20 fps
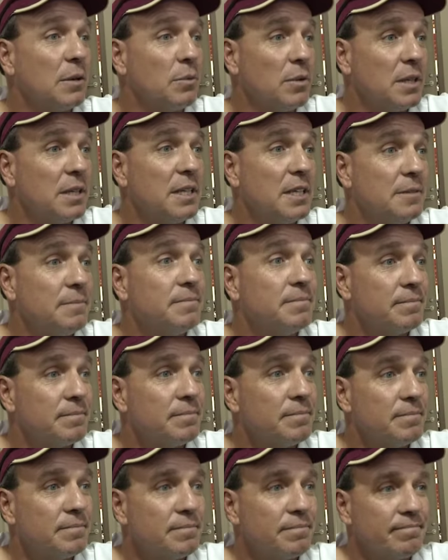I really did.
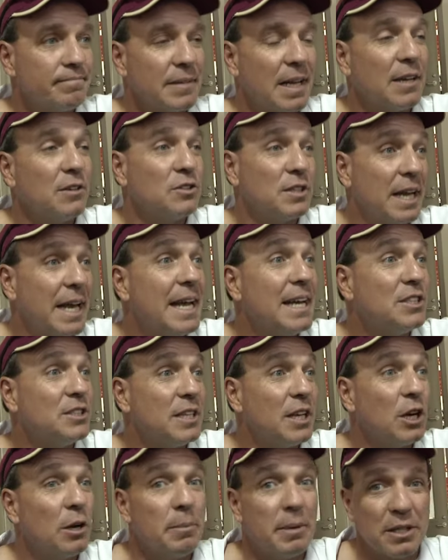I think it was the edge
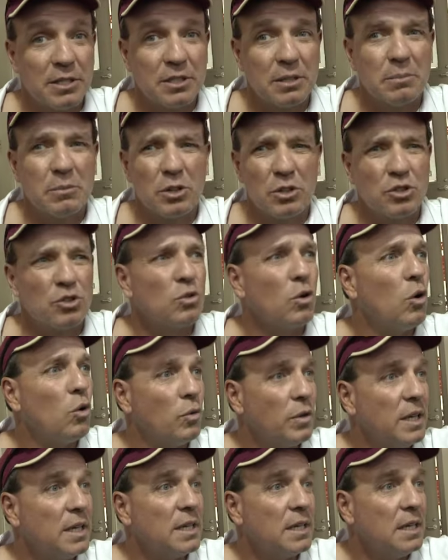there, but some
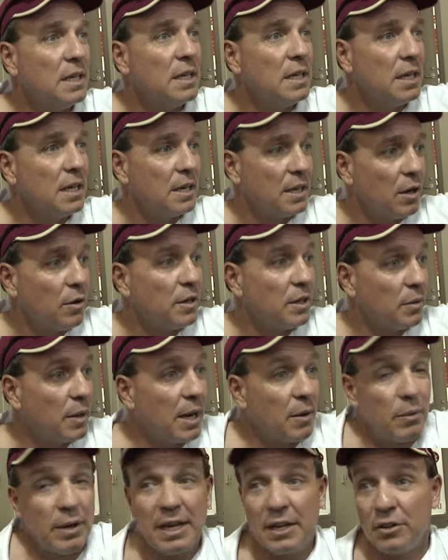control that knowing that,
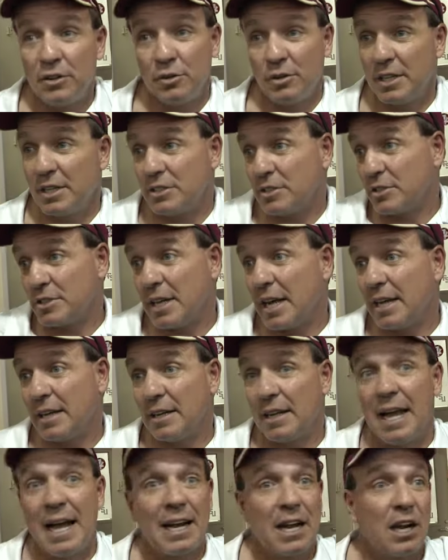hey, we can do this. There's
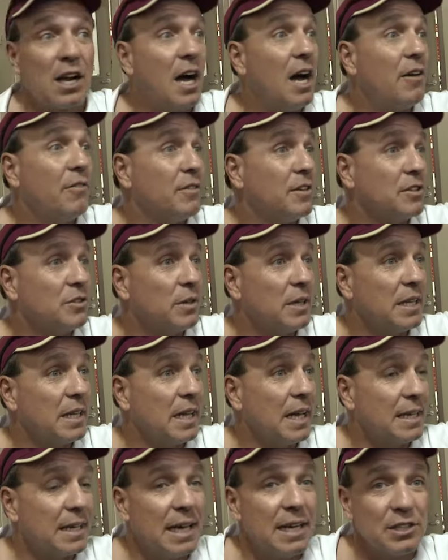not lack of confidence or anything
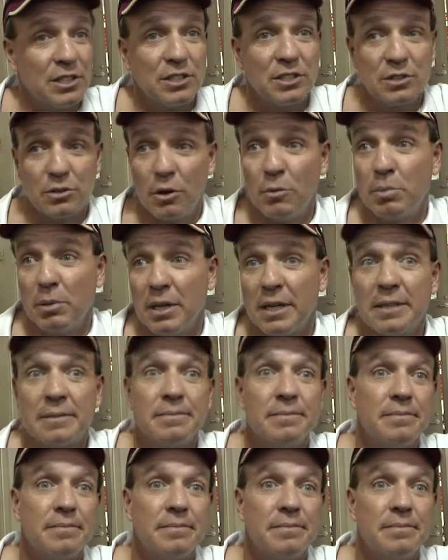like that. Just go play.